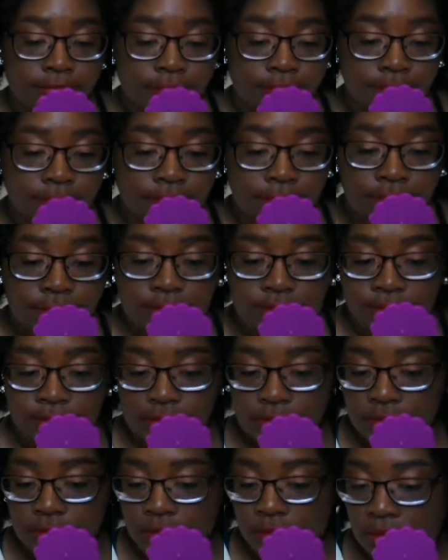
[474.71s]

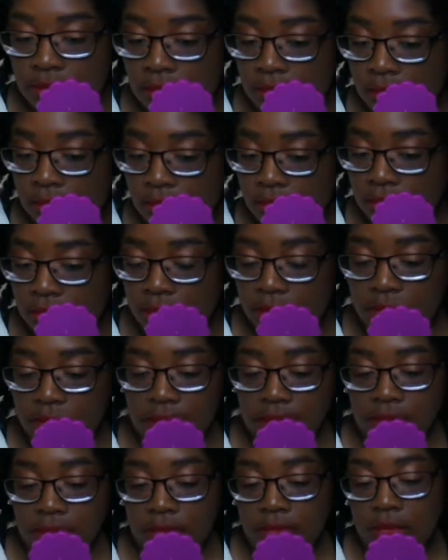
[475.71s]

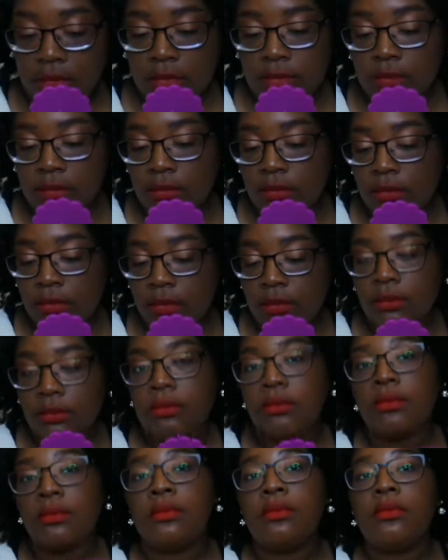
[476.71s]

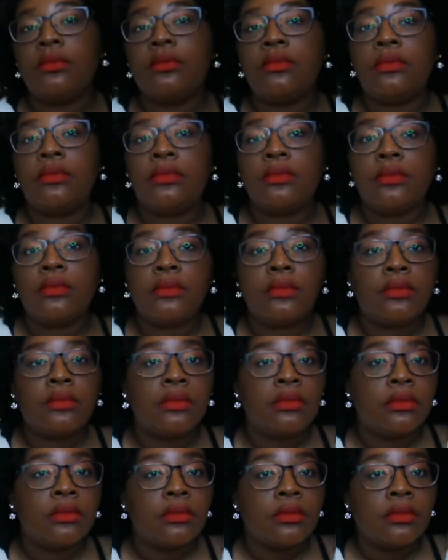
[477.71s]

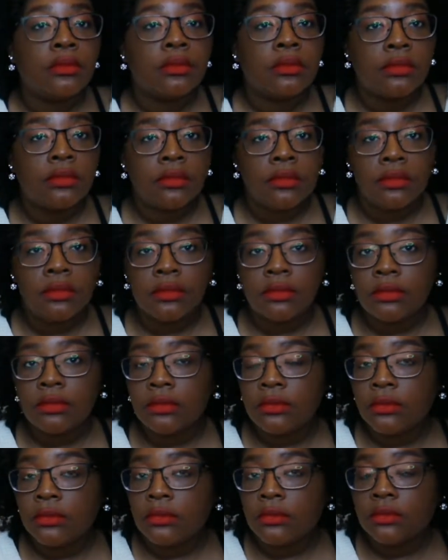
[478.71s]

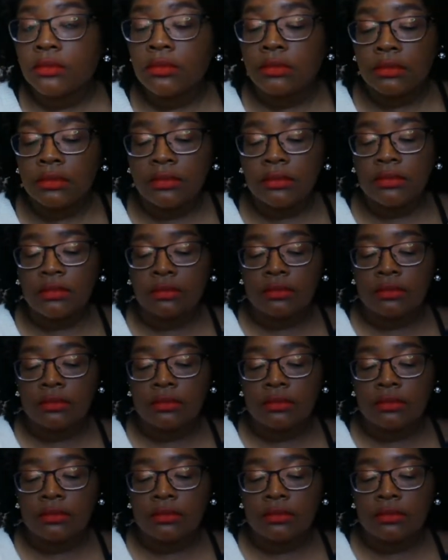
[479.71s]
(silent)